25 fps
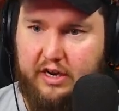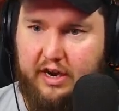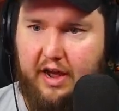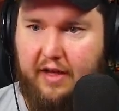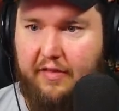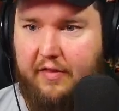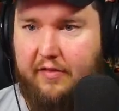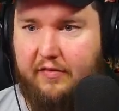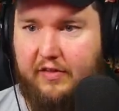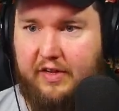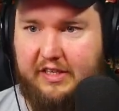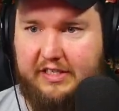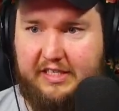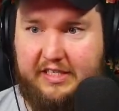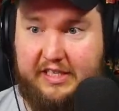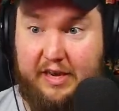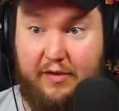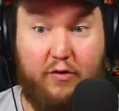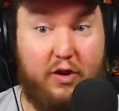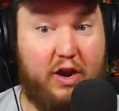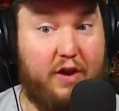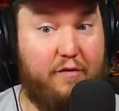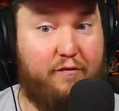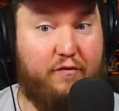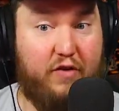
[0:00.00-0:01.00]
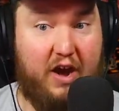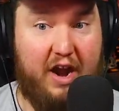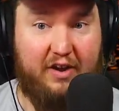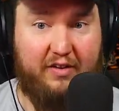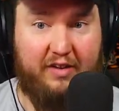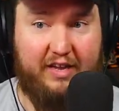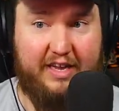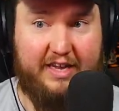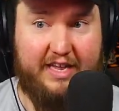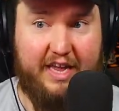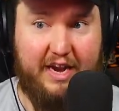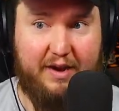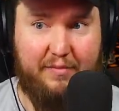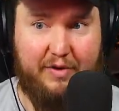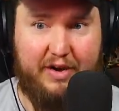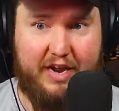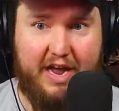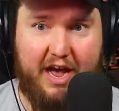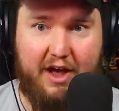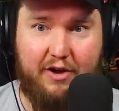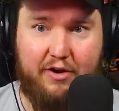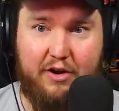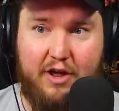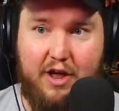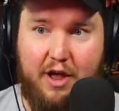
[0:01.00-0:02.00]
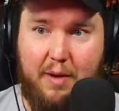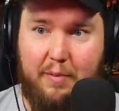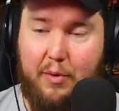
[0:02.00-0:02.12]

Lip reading: And then let's see if we can finally get him down.